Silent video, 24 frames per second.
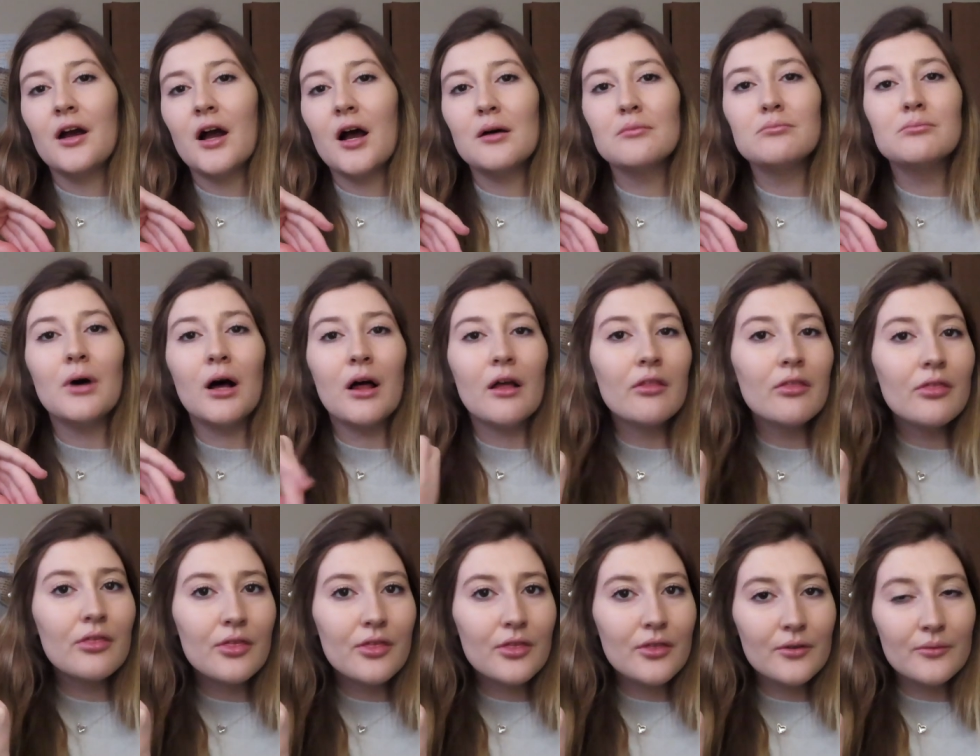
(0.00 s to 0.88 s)
a
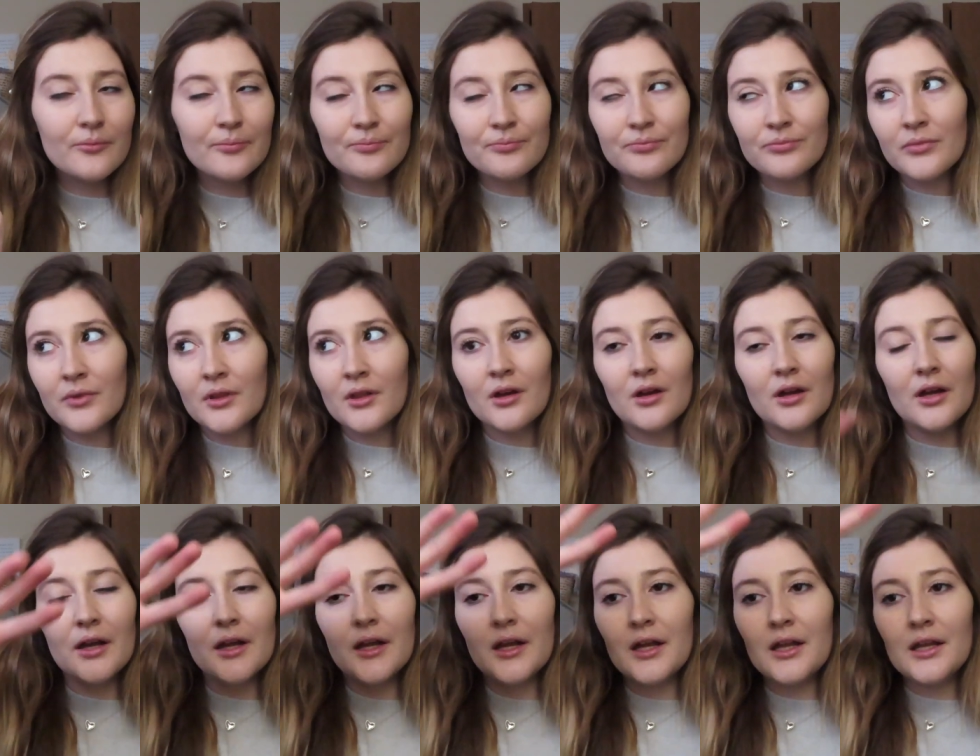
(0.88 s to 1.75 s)
month.
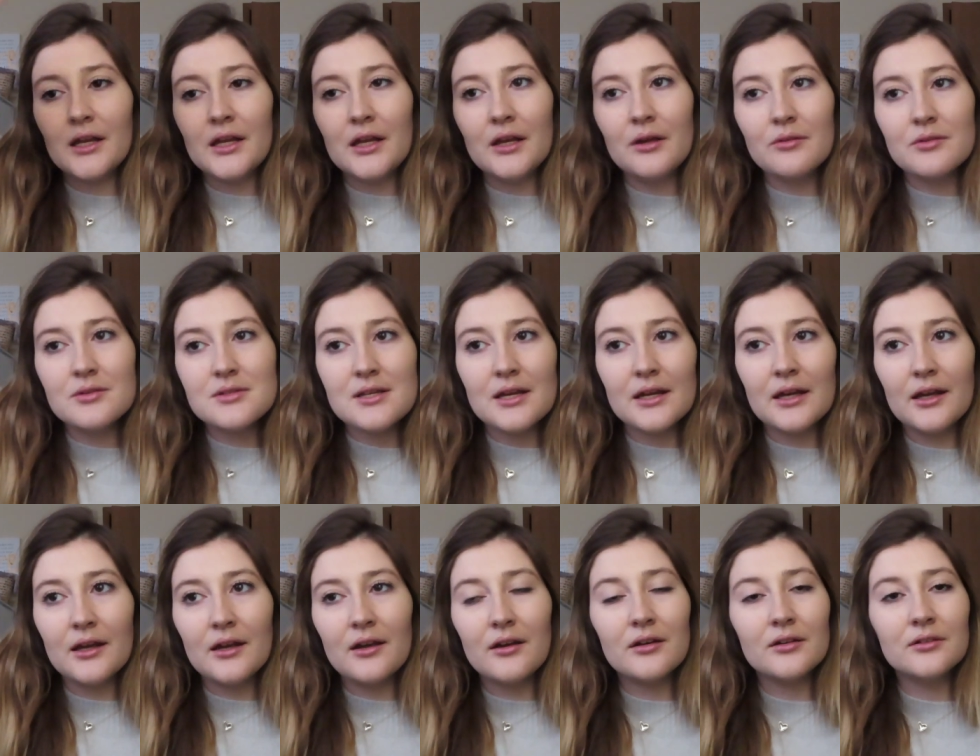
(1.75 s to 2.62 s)
And he was
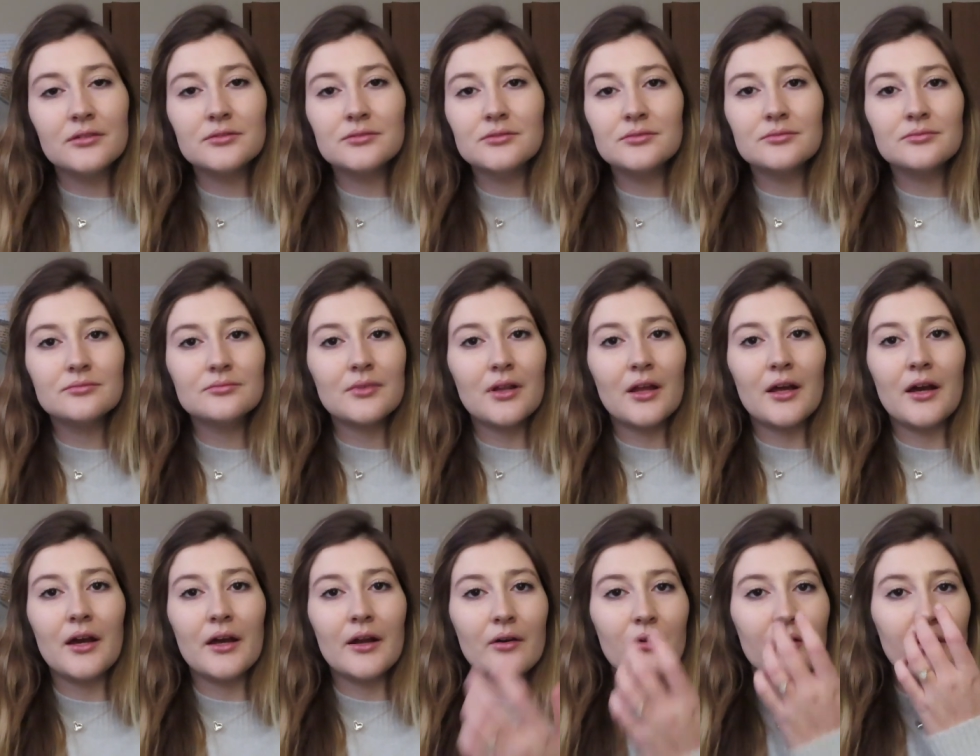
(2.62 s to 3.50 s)
like,
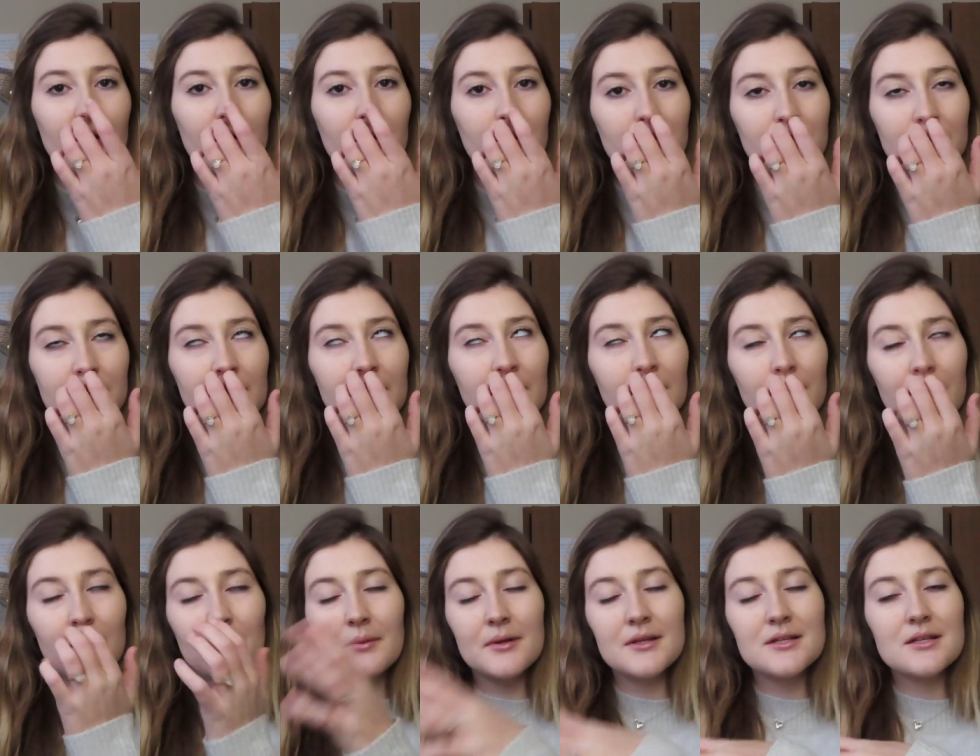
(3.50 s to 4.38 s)
I don't know. He
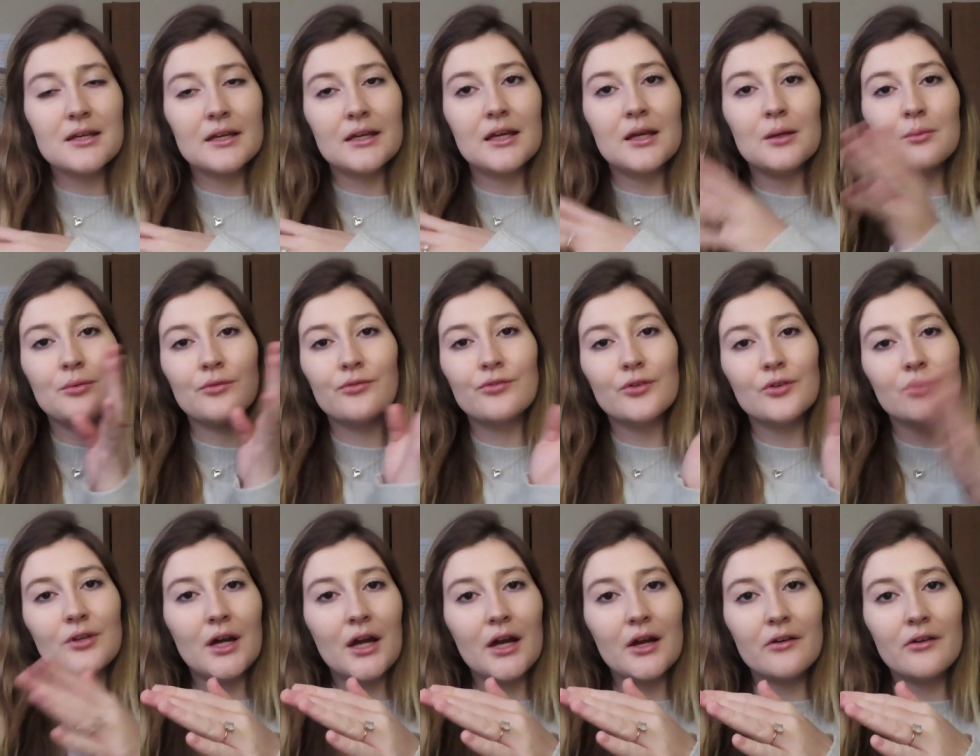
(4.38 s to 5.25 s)
wanted me to like keep a
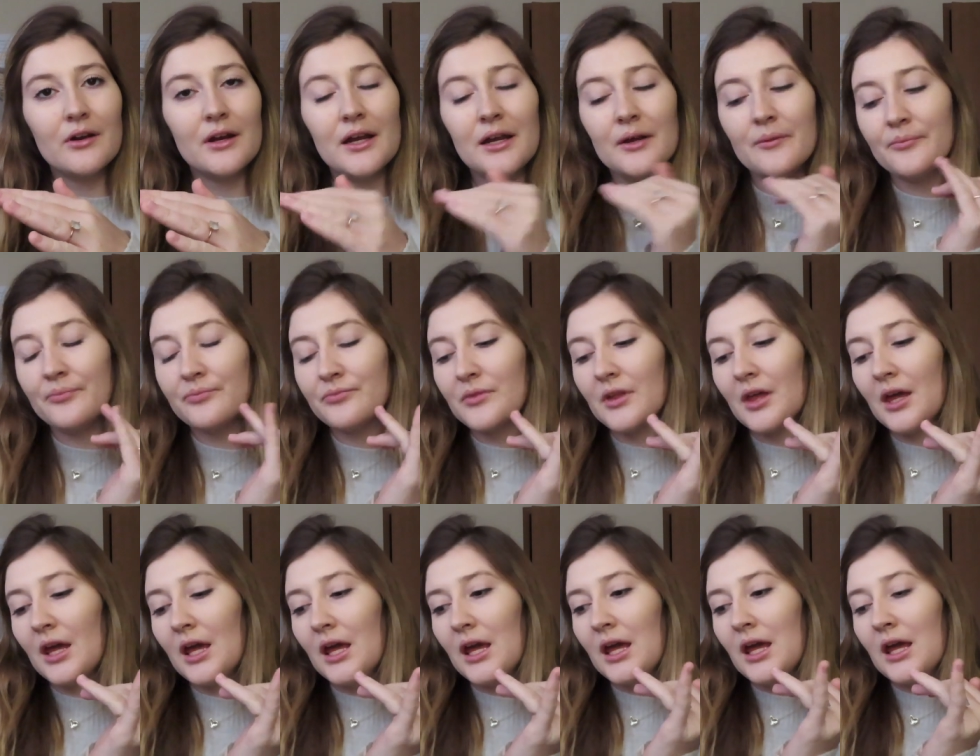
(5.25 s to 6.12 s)
food diary
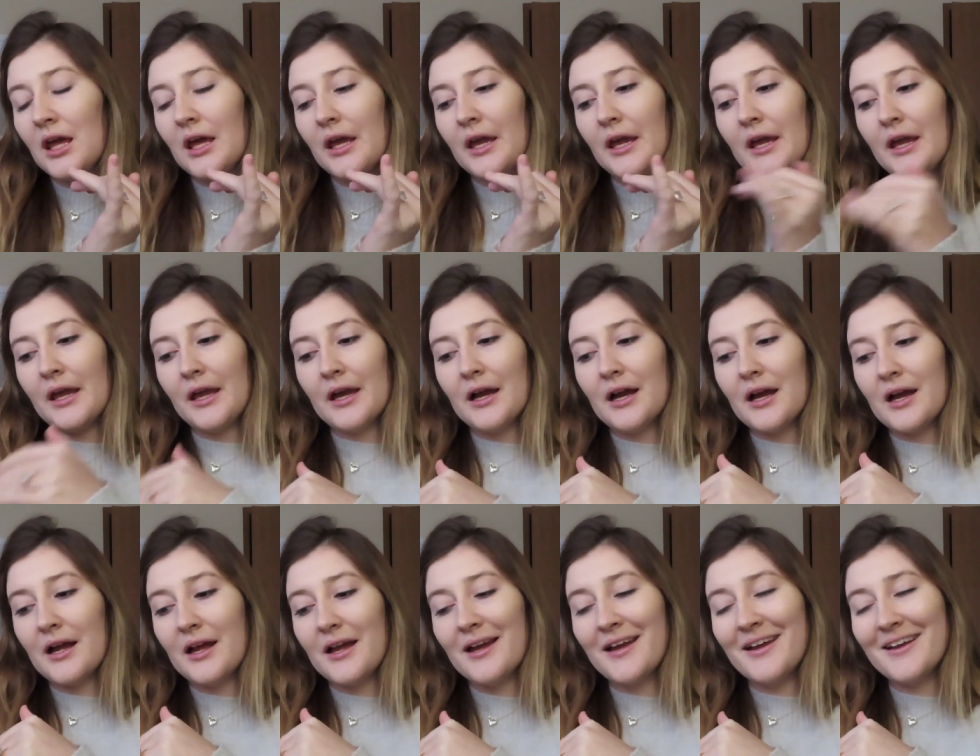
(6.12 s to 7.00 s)

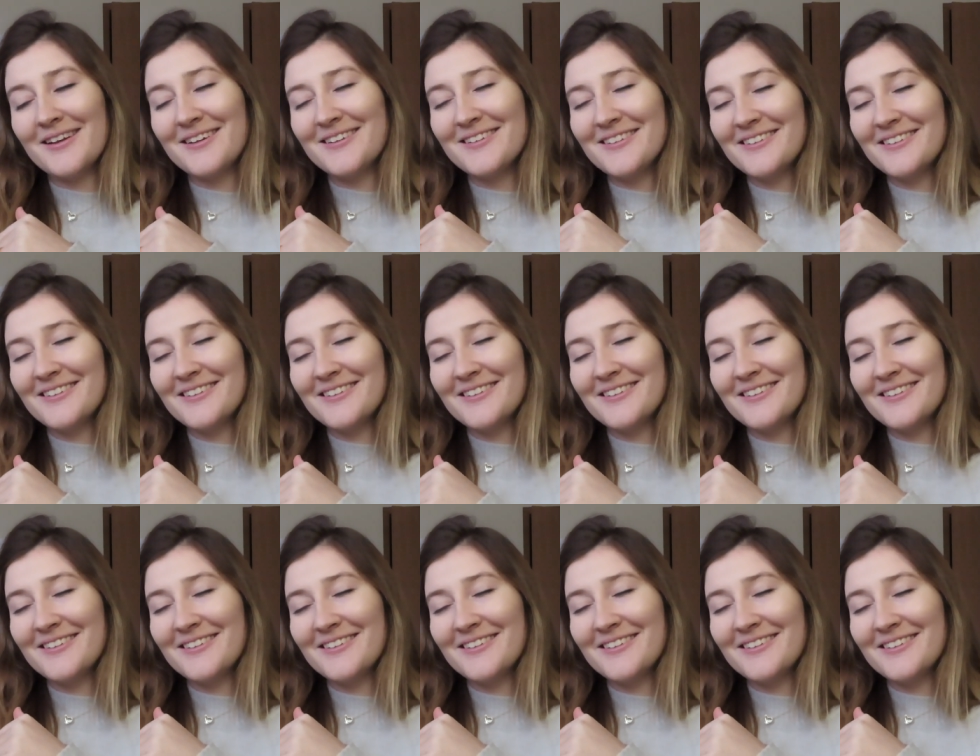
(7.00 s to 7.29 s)
and